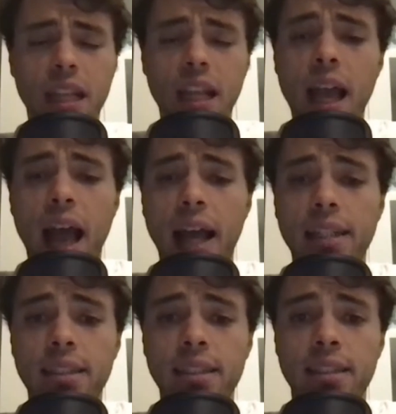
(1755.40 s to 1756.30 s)

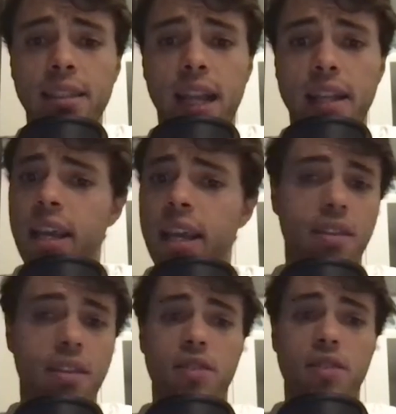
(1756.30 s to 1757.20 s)
And yeah,
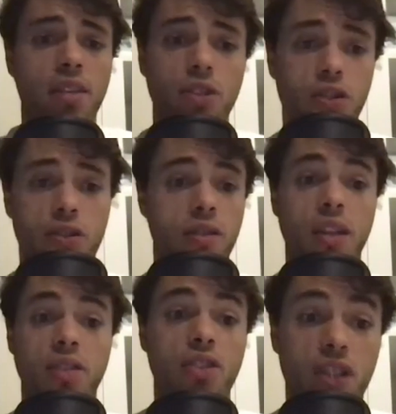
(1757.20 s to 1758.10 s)
they just
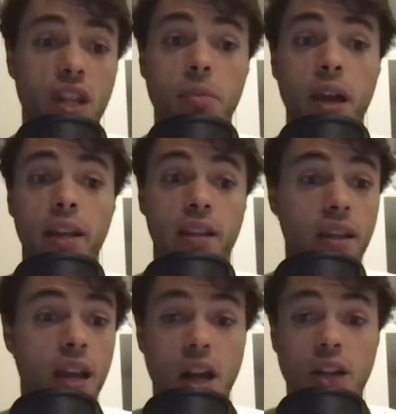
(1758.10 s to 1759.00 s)
seem like,
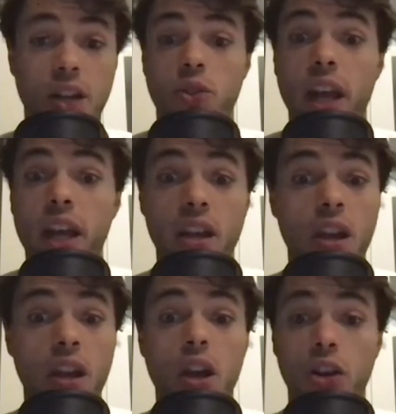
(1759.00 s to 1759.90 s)
as you say,
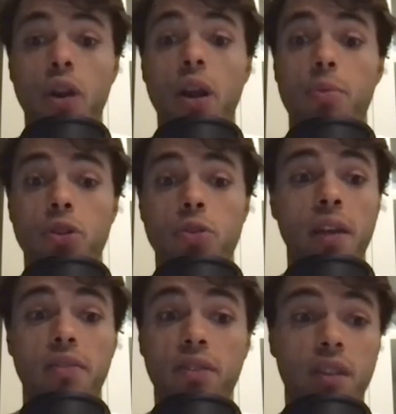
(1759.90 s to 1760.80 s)
a great
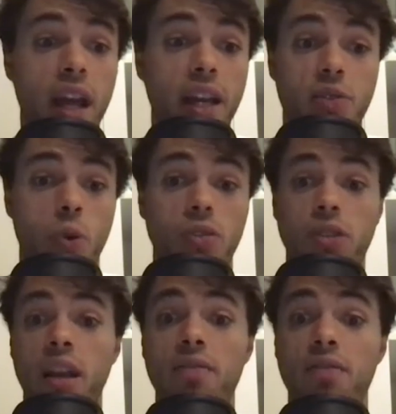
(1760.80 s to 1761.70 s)
prospect for the next,
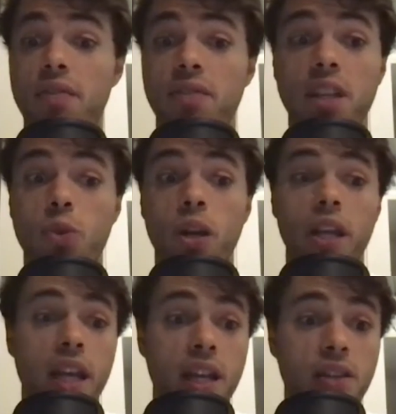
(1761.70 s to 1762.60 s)
10, 15, 20
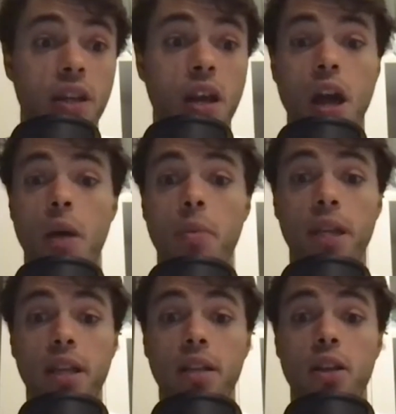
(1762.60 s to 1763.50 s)
years. I
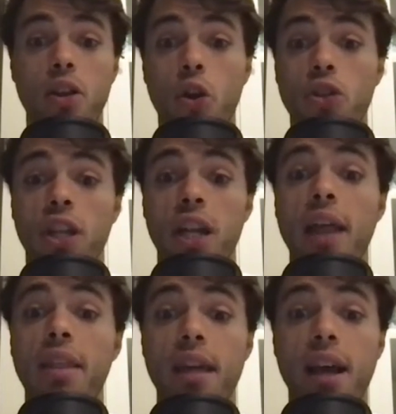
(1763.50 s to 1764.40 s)
mean, Nox and
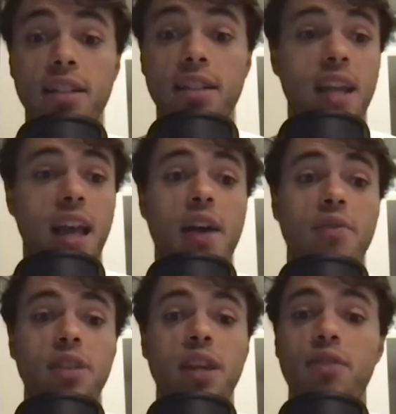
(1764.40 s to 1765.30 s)
Adidas
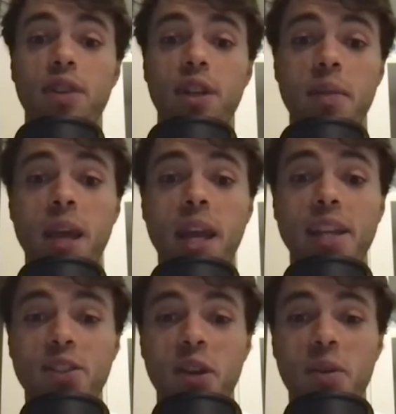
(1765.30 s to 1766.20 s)
have definitely made
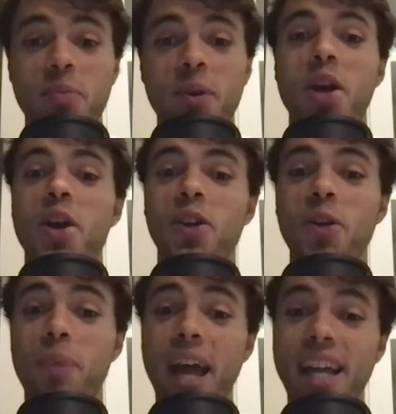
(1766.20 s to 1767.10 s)
some
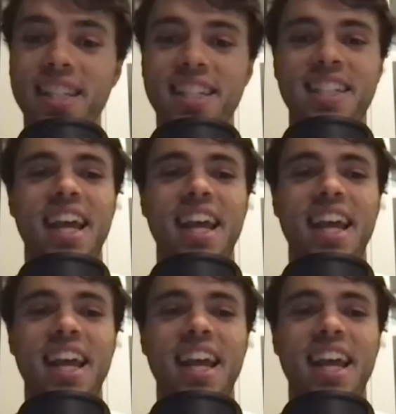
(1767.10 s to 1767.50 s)
good bets.